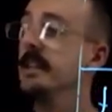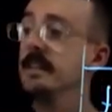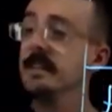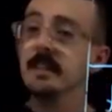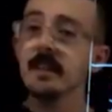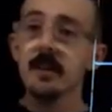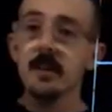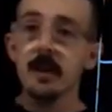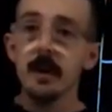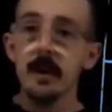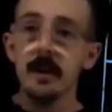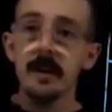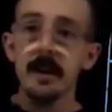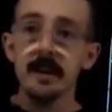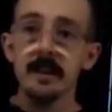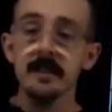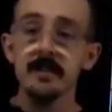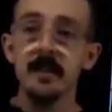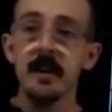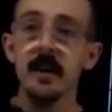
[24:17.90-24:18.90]
Is there an
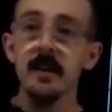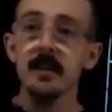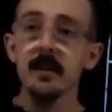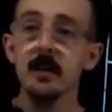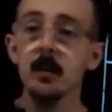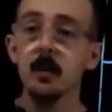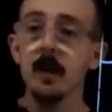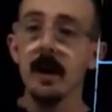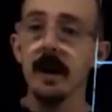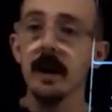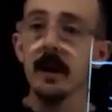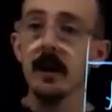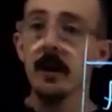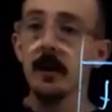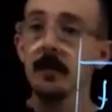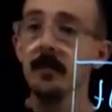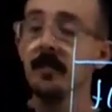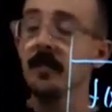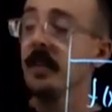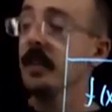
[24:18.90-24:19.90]
x value
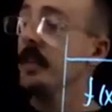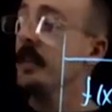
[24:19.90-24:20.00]
where